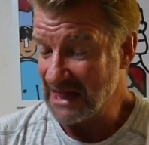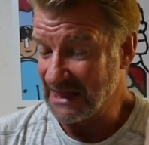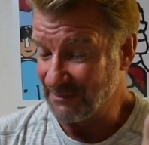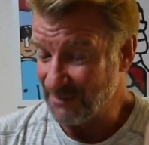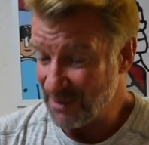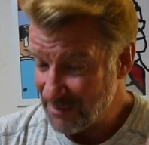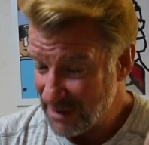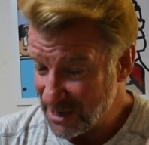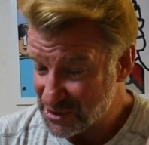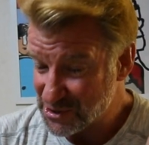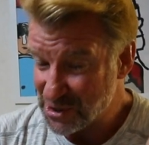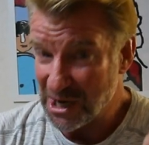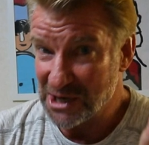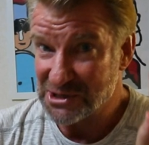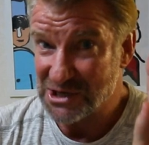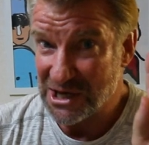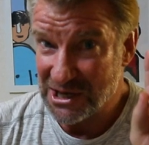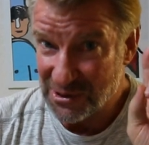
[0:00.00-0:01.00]
Let me make
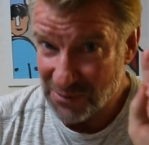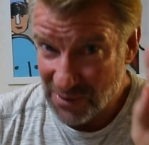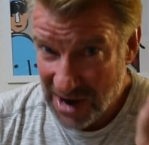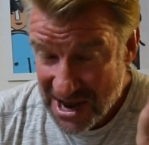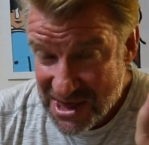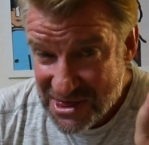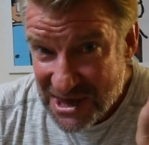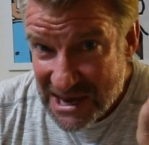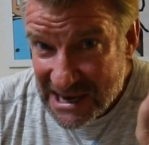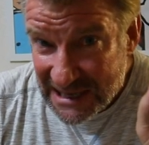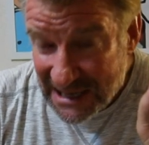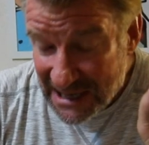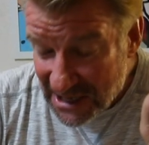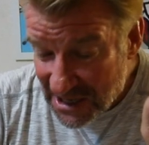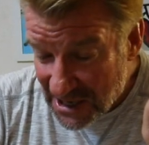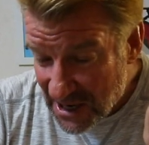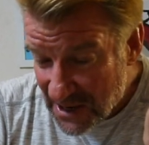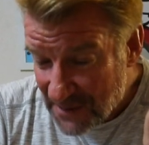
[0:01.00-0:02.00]
sure I say the right thing
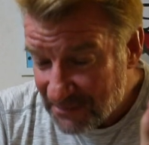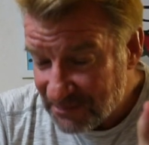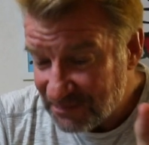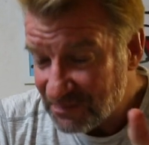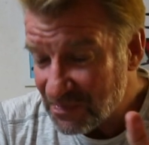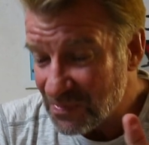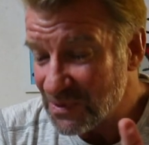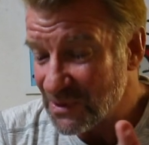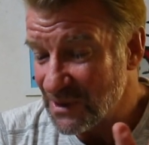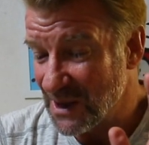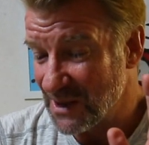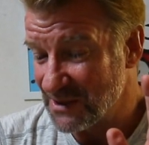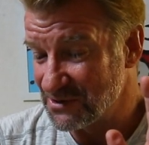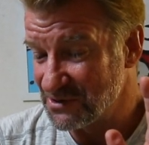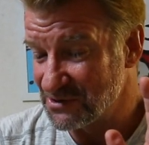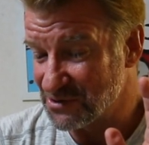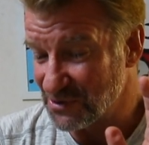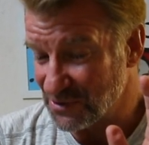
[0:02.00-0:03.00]
here
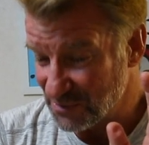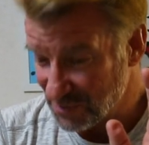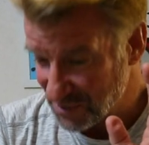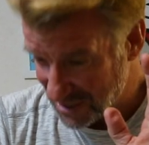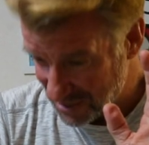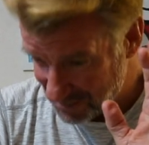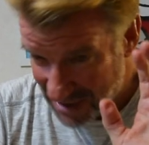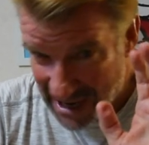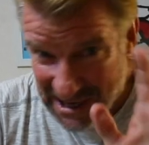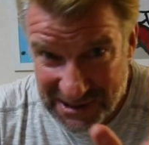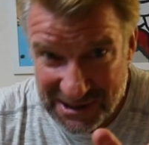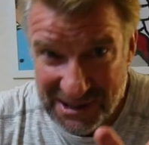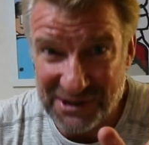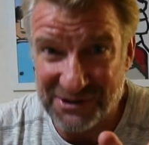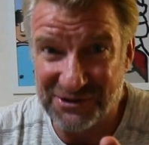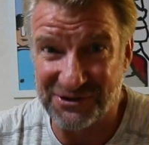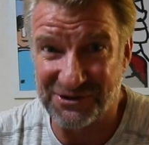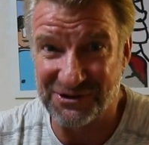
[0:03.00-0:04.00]
so that we can make
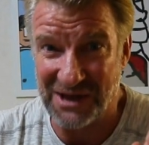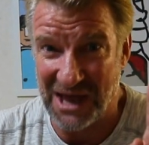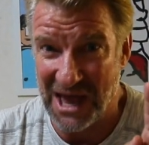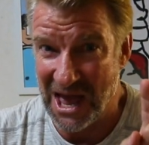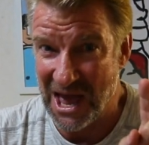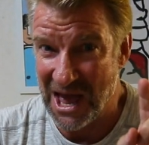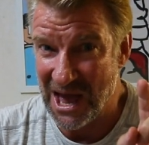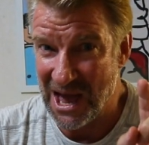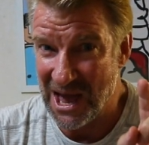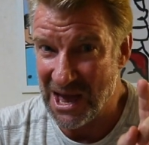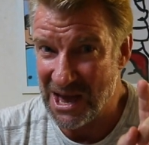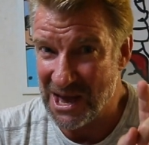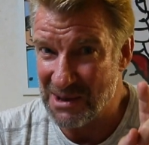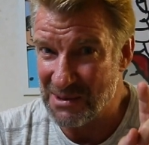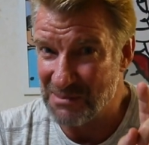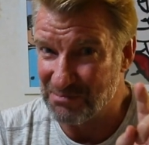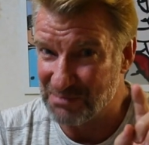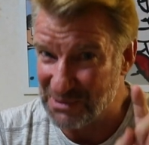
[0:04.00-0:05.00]
this
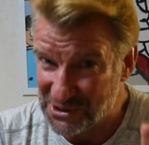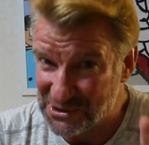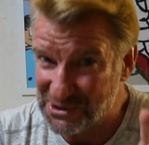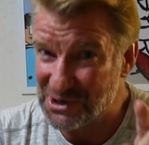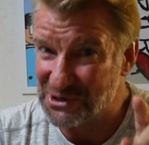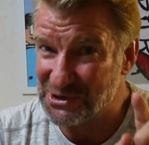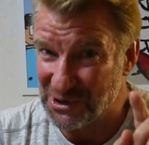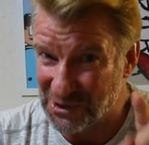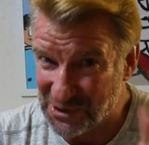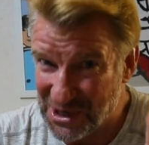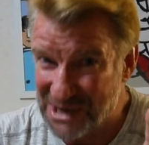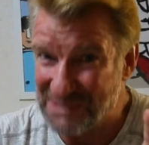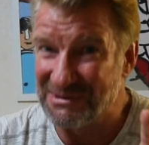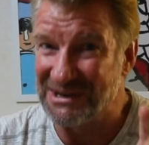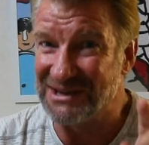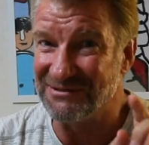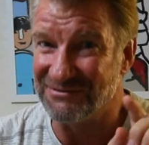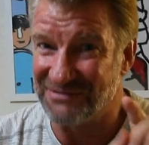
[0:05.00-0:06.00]
business
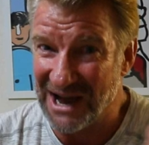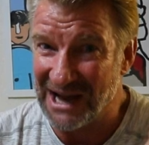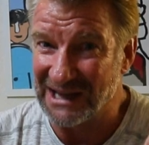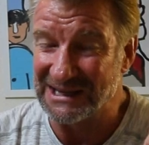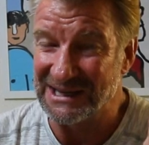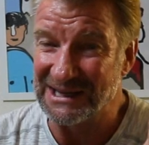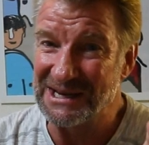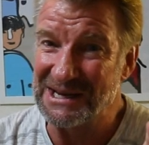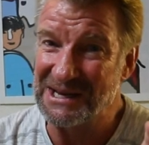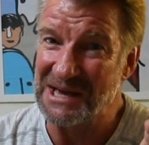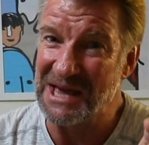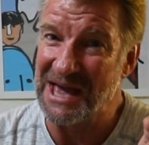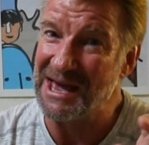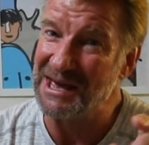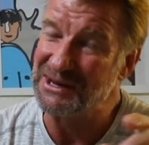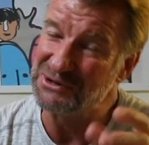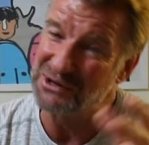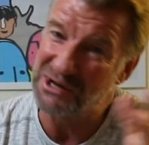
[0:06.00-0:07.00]
agreement valid.
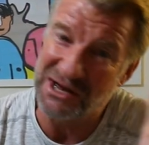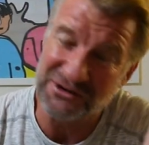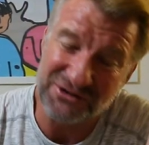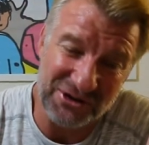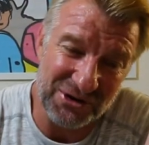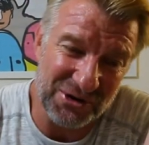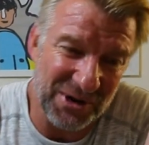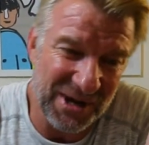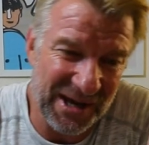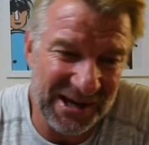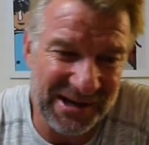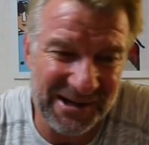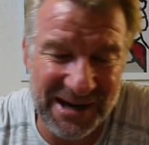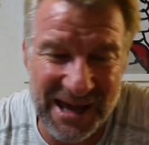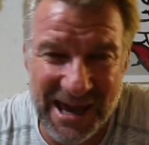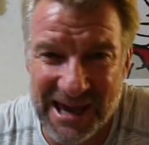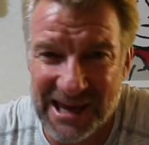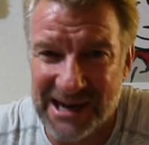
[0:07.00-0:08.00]
And you guys can go ahead
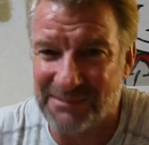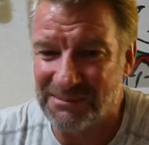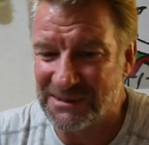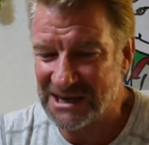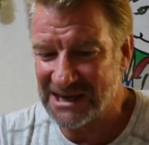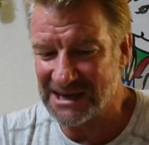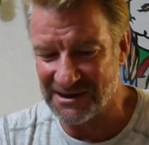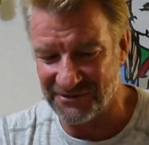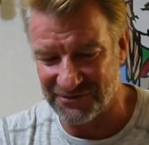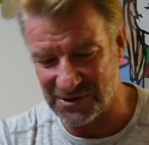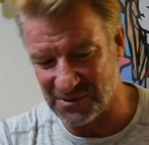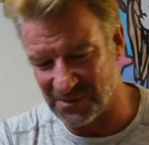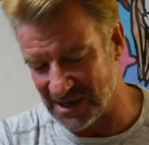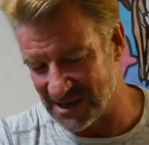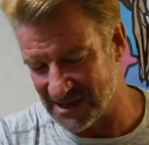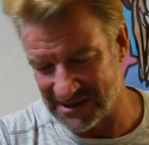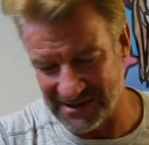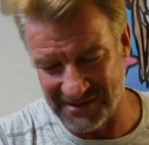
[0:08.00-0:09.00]
and hate on me if you
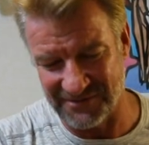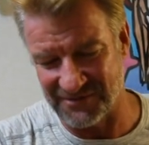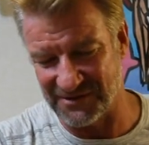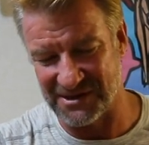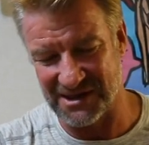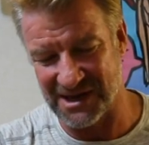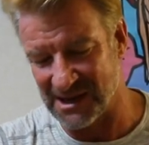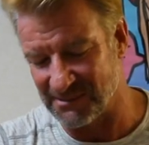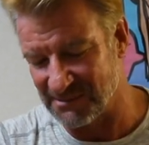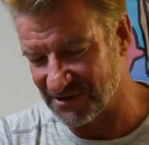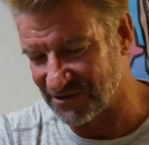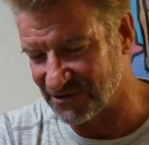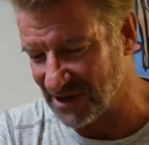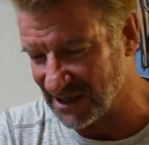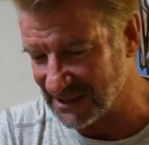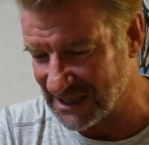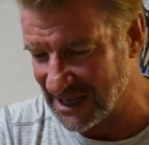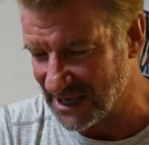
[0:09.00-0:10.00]
want, if you think I'm a
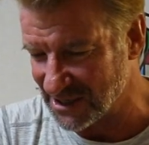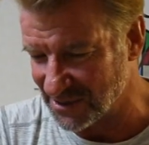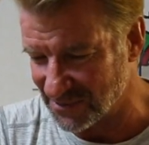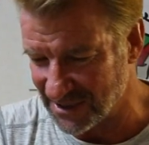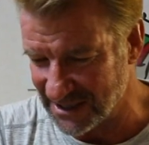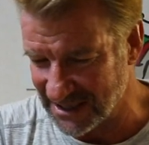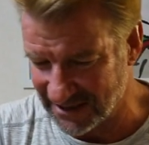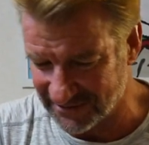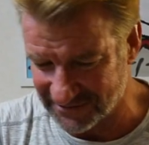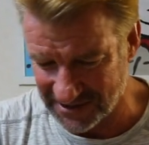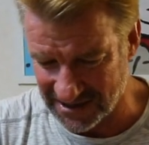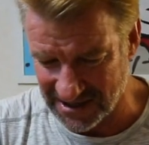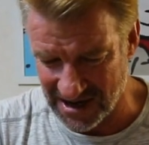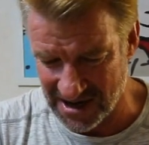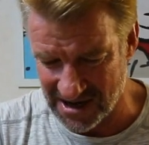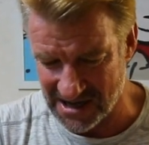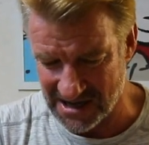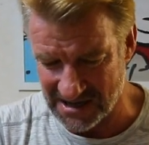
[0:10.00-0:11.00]
sellout or
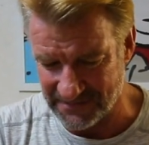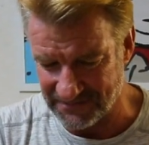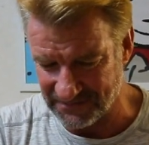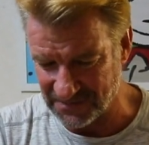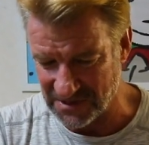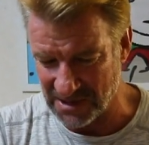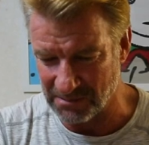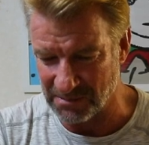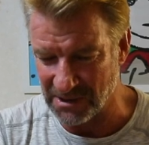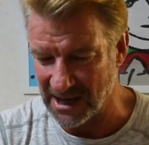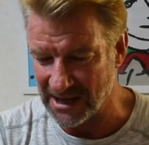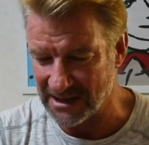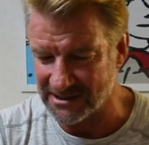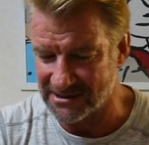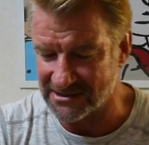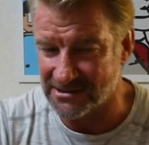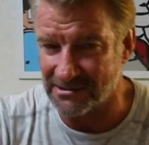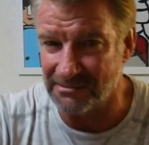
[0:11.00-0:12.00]
whatever. Um,
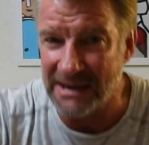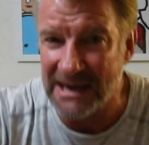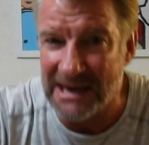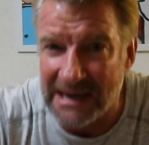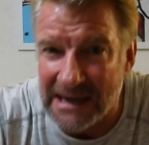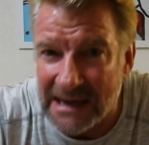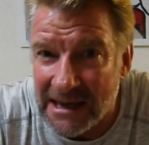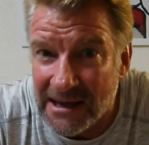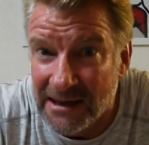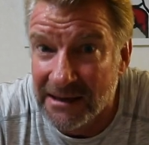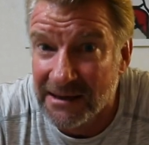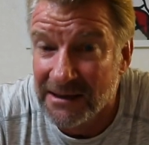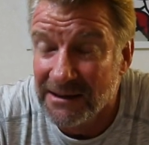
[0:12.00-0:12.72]
but to me,